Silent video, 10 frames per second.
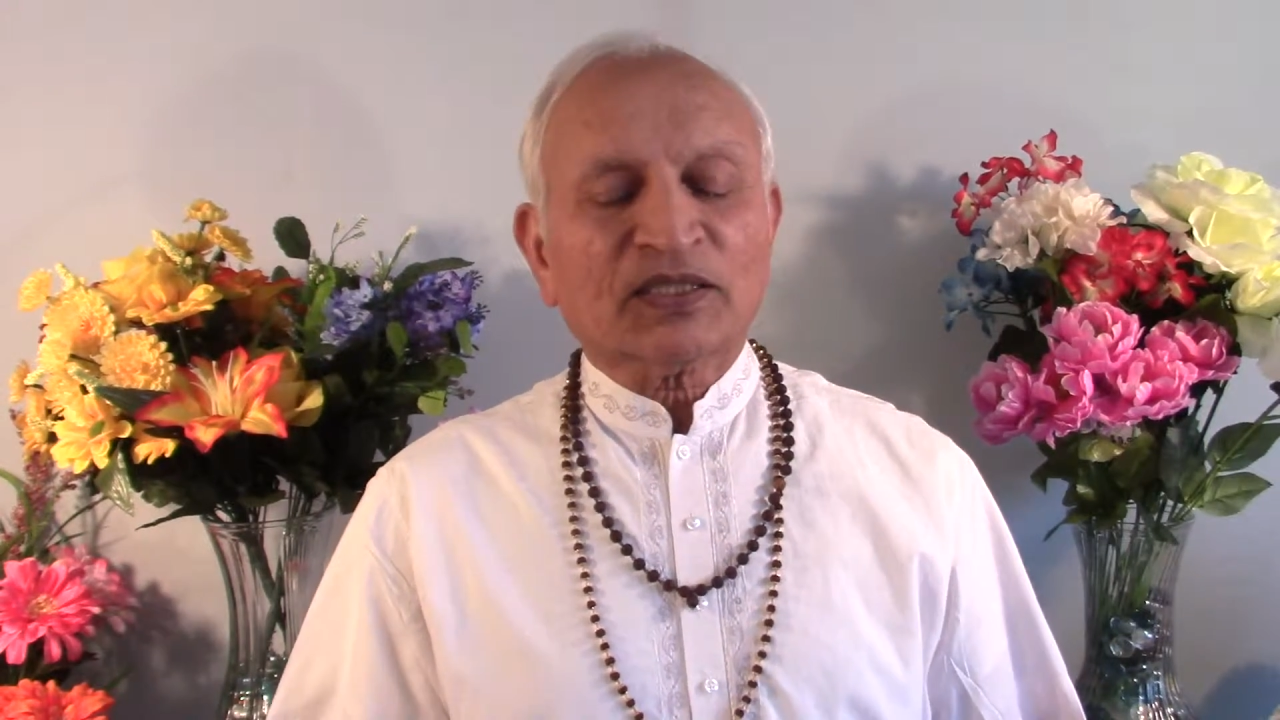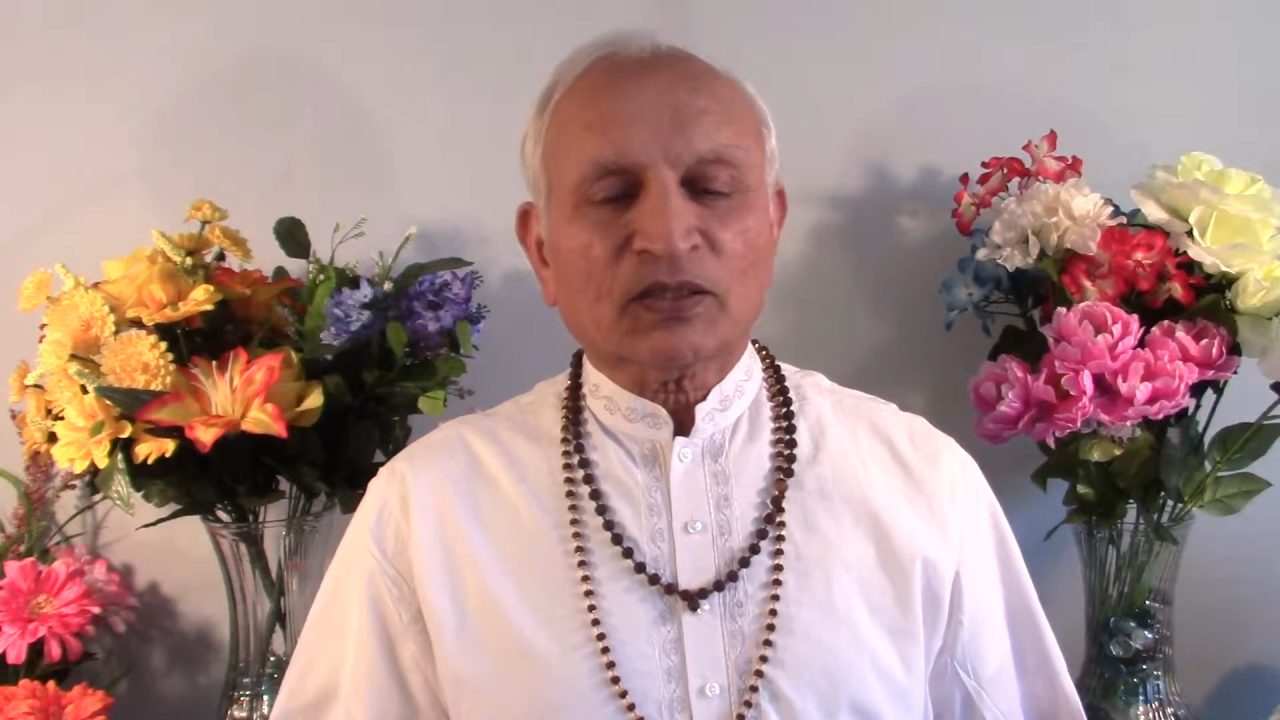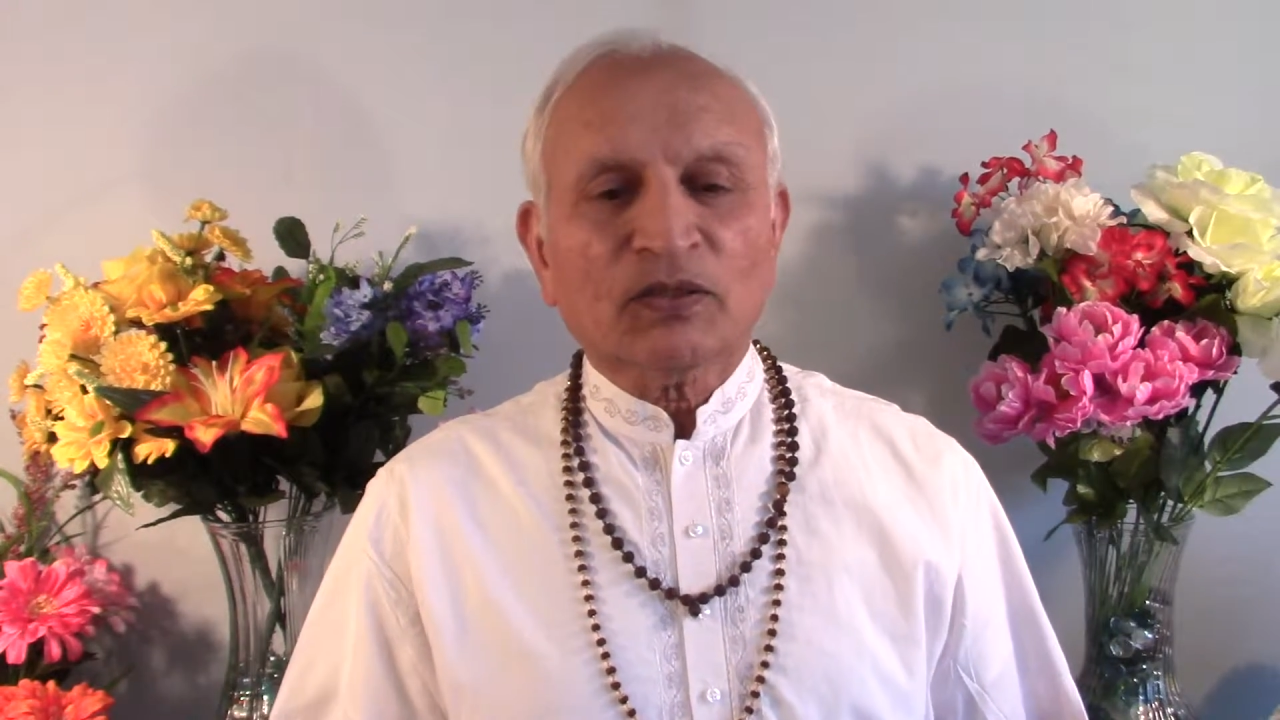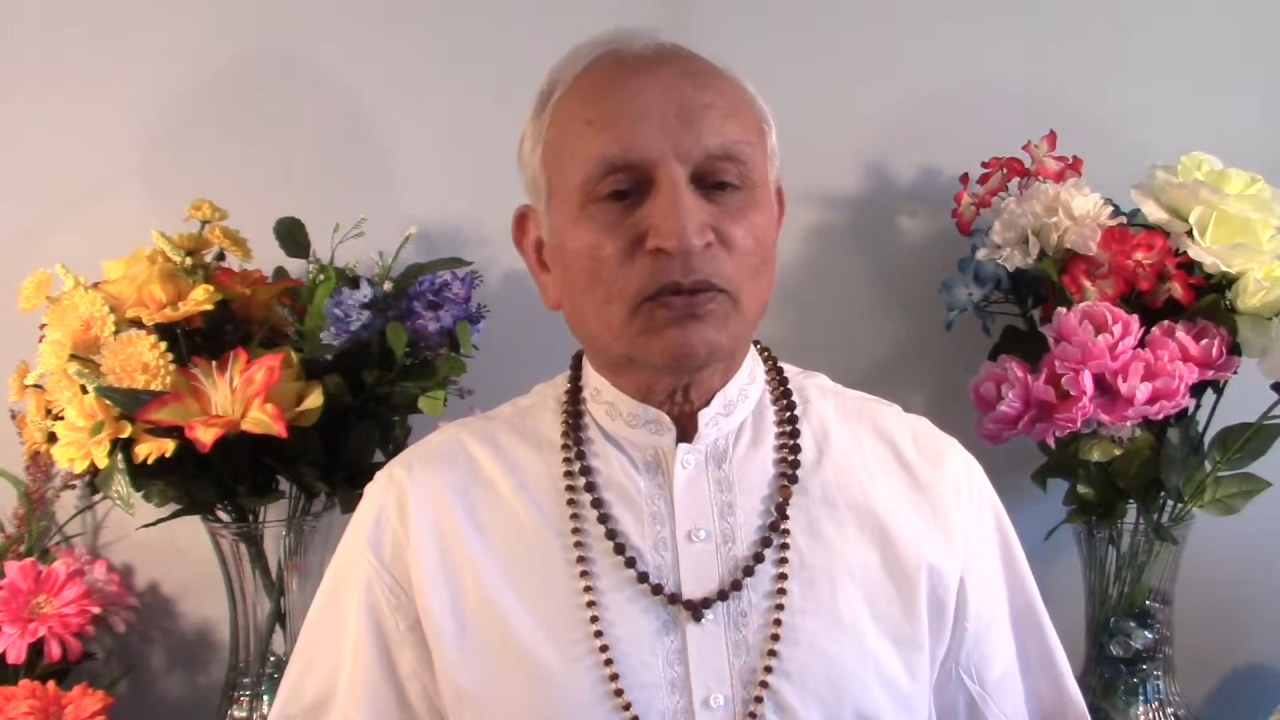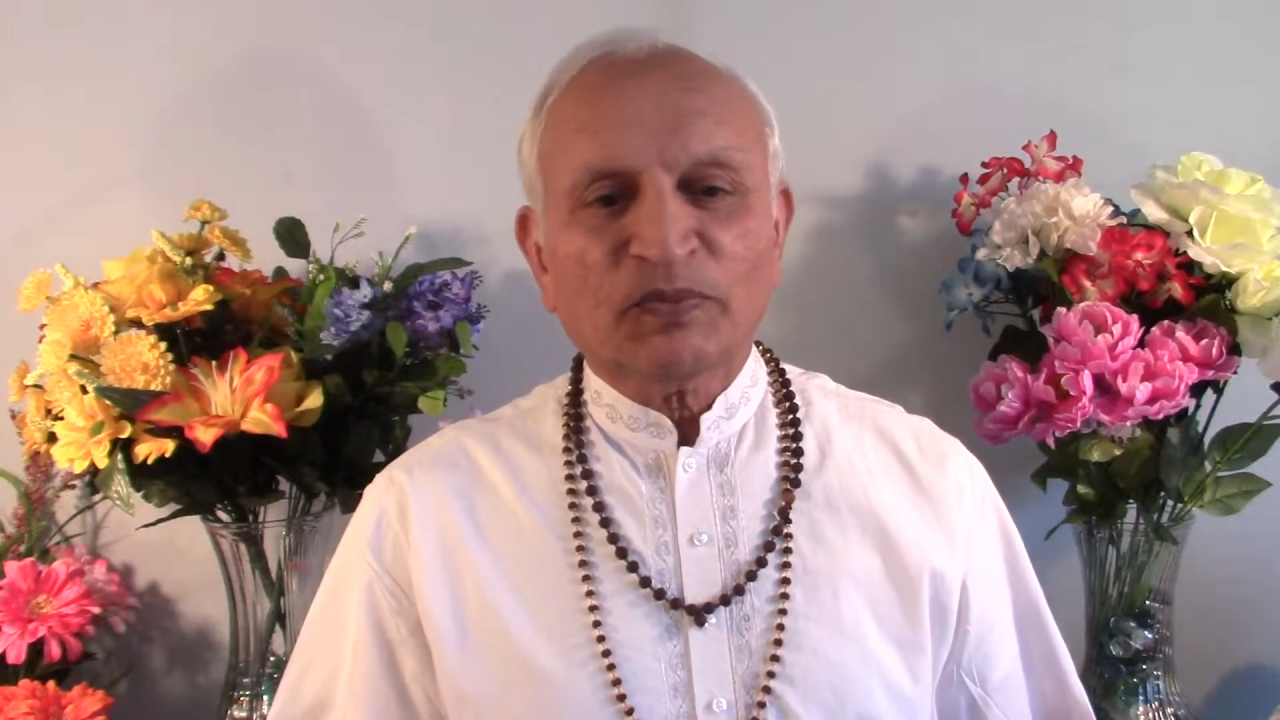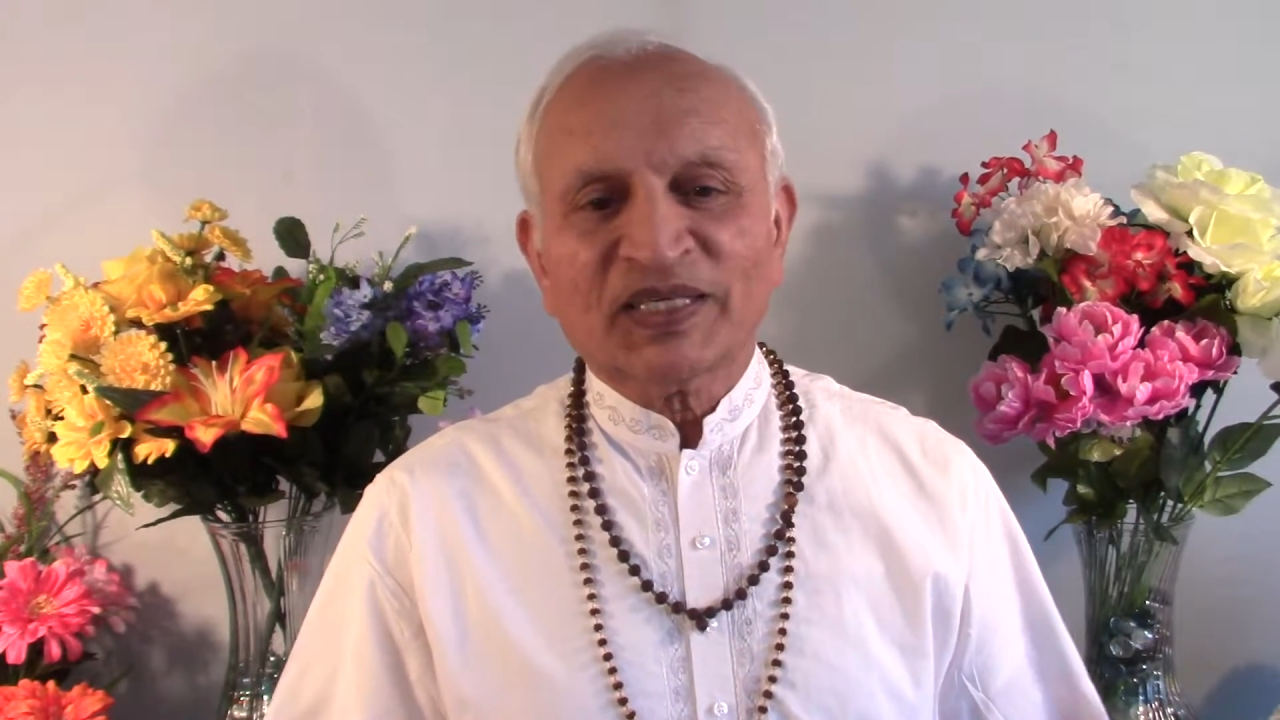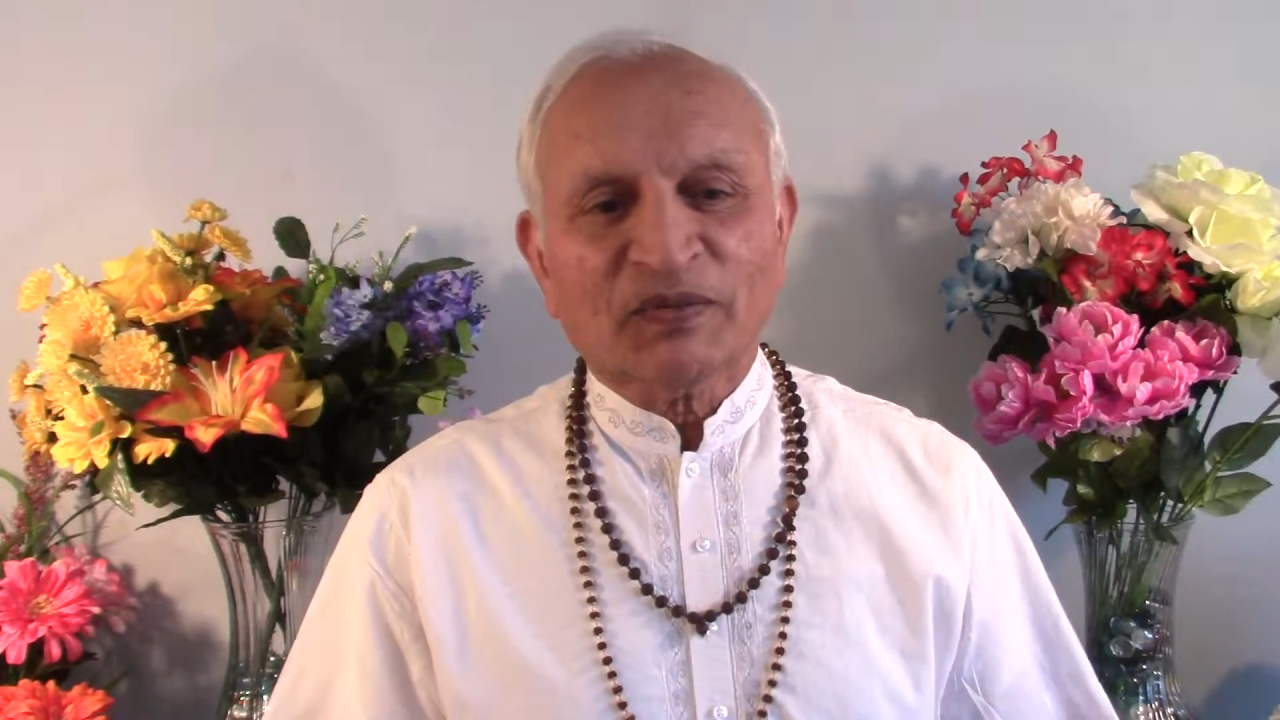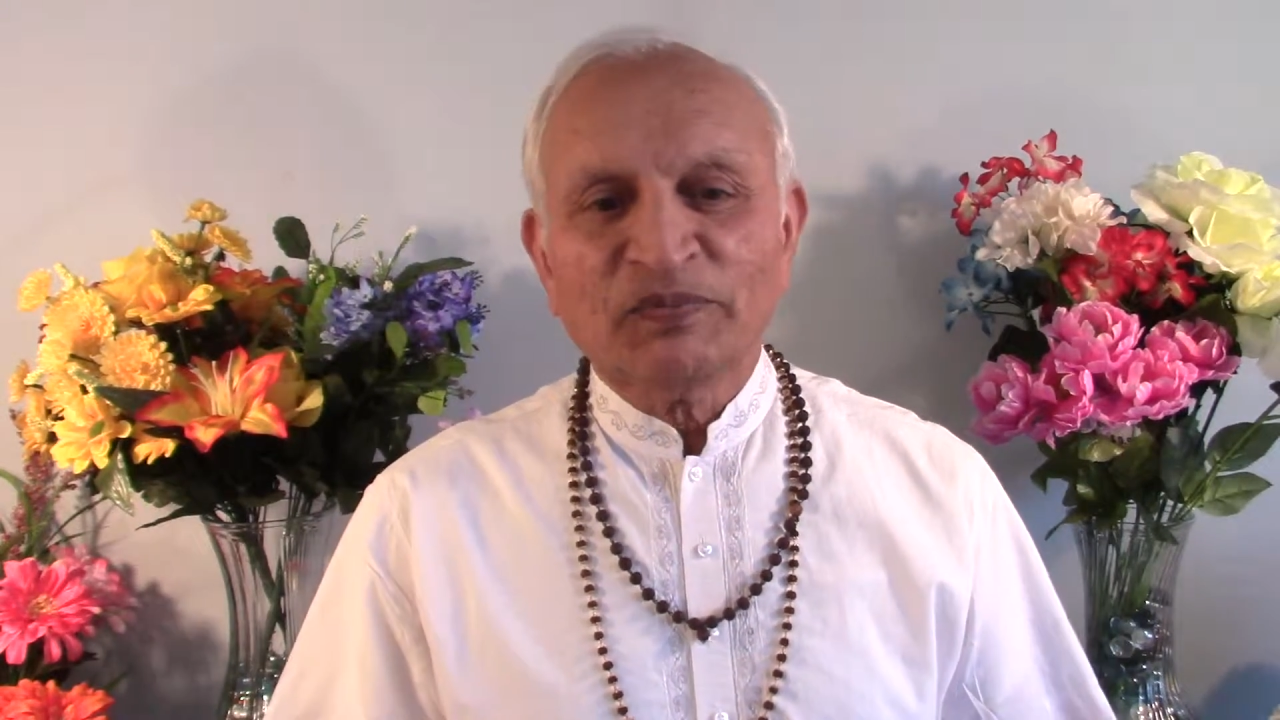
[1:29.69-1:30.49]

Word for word: don't become